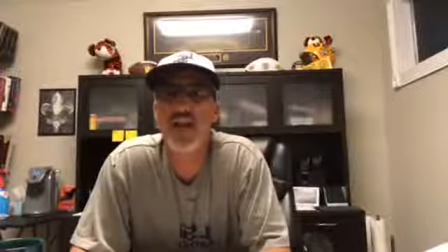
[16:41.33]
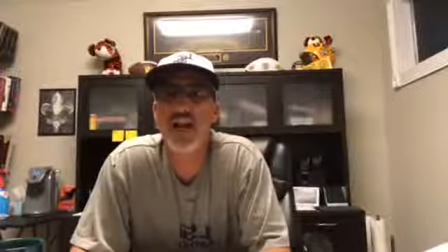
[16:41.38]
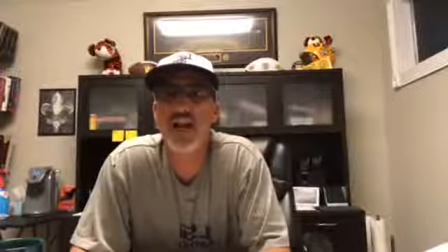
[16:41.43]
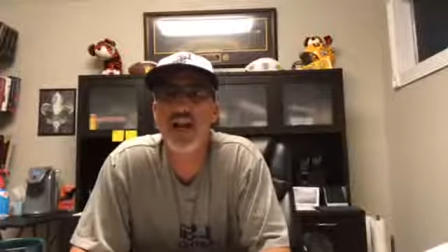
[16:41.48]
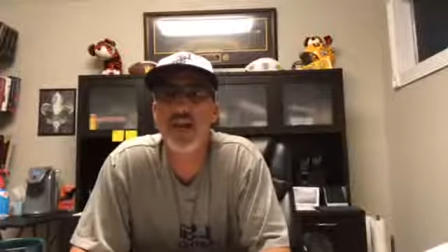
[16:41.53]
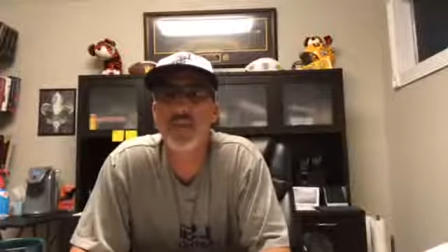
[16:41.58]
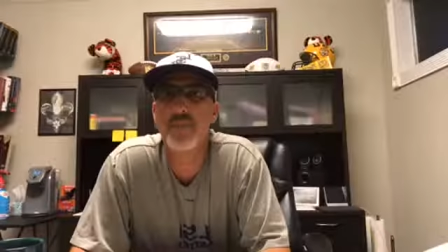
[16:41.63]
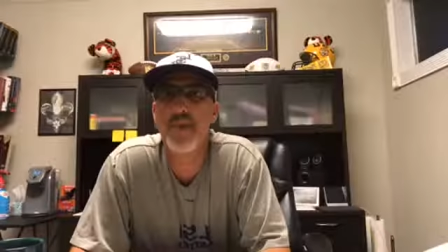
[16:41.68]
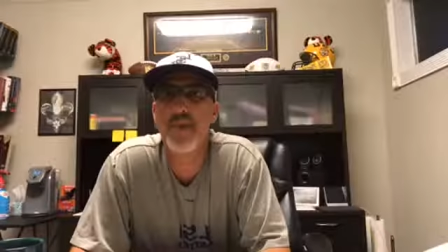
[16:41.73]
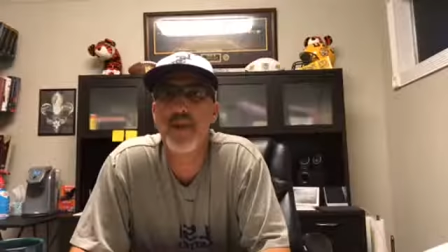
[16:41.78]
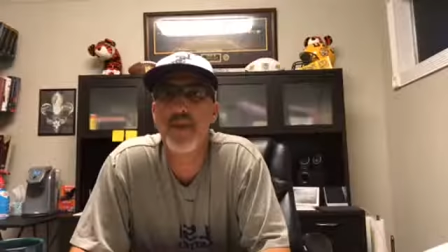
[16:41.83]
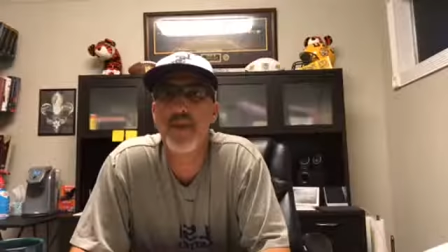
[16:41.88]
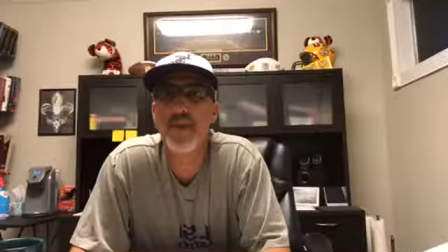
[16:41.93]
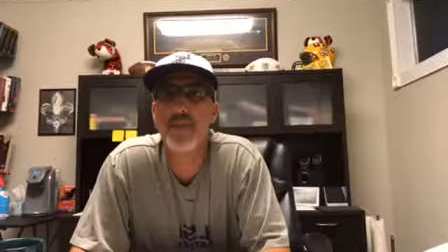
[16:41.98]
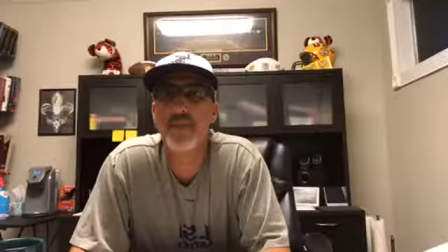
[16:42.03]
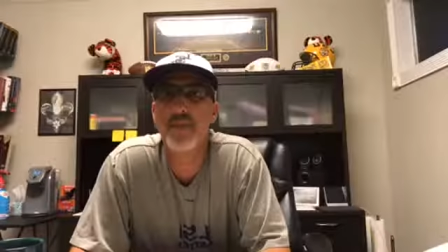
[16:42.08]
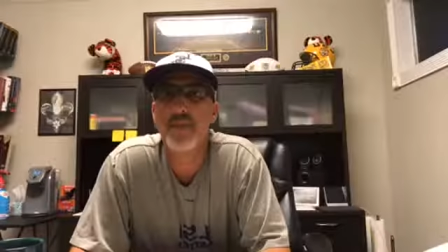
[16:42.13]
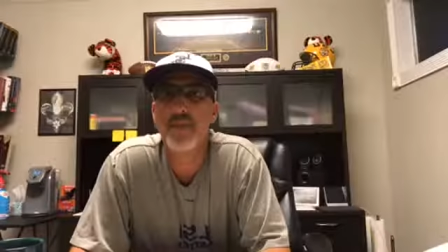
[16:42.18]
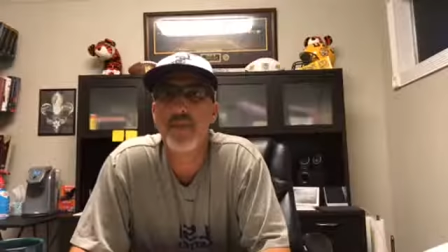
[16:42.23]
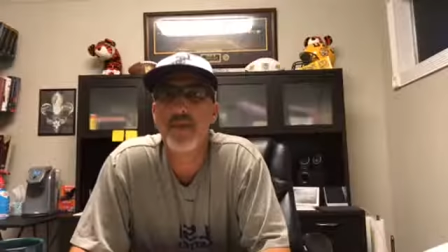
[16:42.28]
that. Hi,
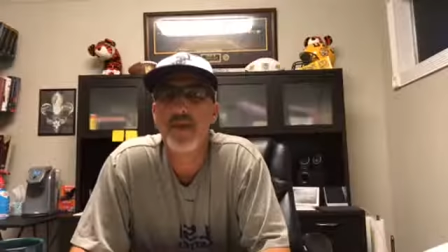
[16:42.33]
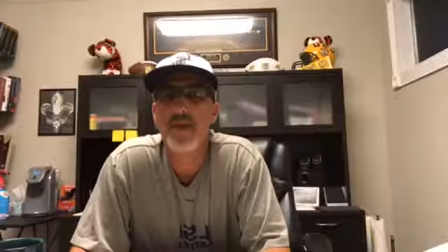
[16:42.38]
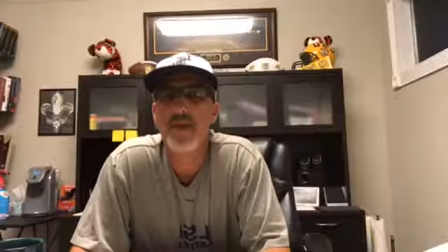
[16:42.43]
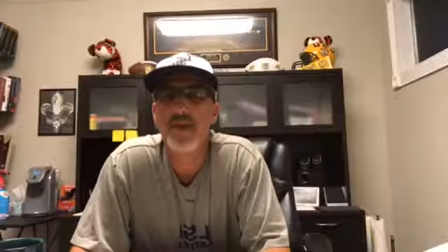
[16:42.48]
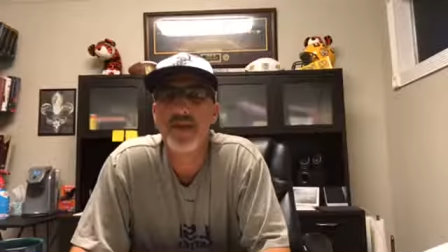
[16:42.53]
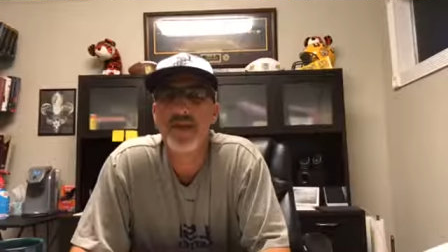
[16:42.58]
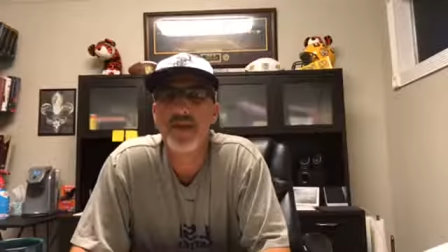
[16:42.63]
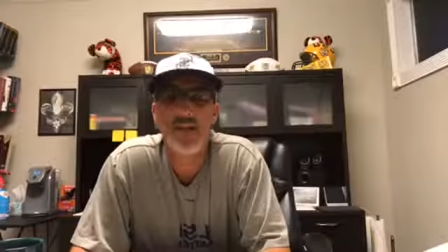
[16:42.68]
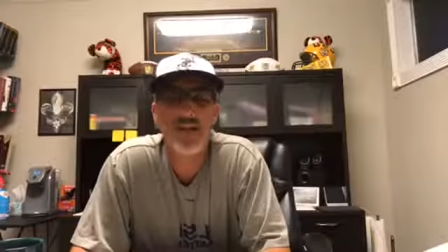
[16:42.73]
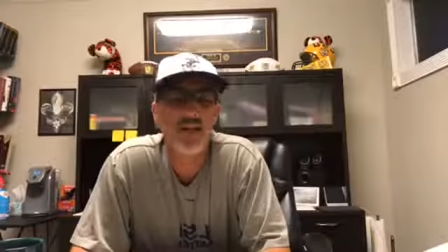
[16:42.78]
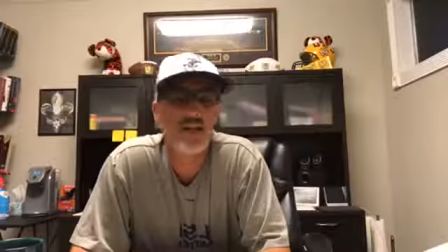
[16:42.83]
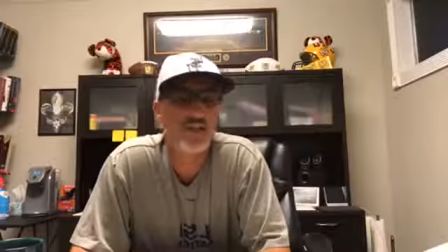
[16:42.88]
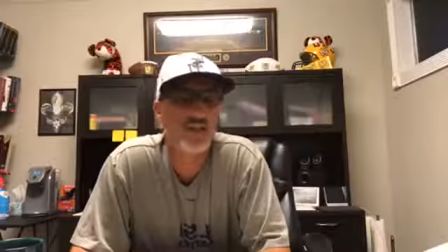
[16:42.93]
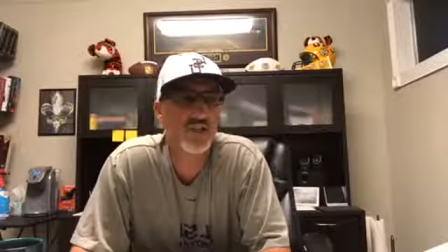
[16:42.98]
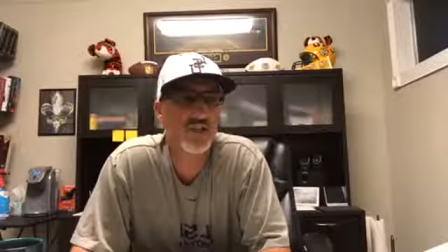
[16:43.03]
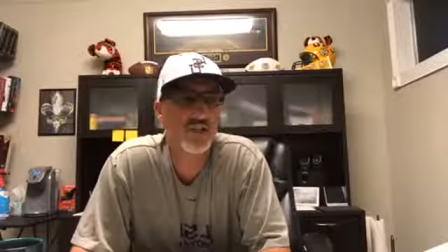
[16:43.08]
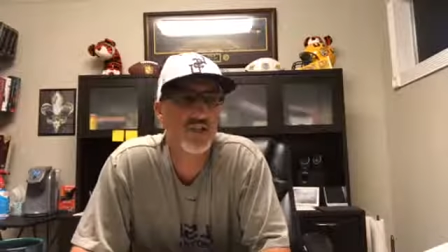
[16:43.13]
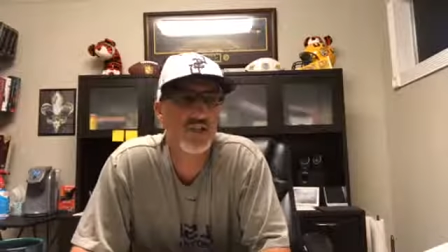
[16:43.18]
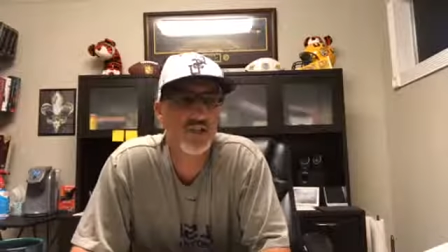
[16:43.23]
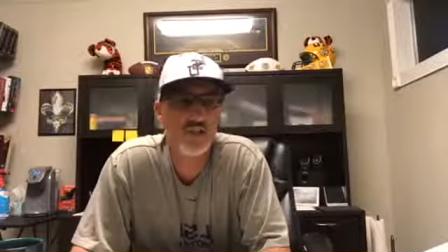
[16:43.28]
Patty. He
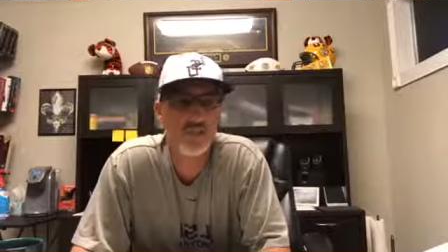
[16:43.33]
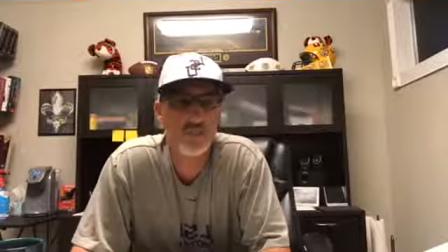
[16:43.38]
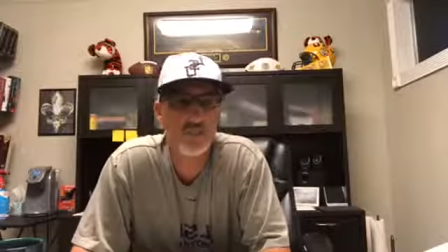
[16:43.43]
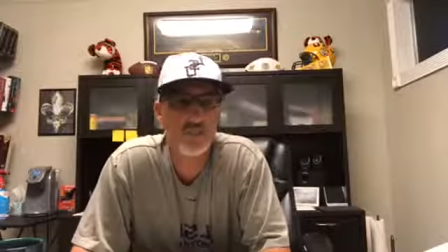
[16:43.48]
is just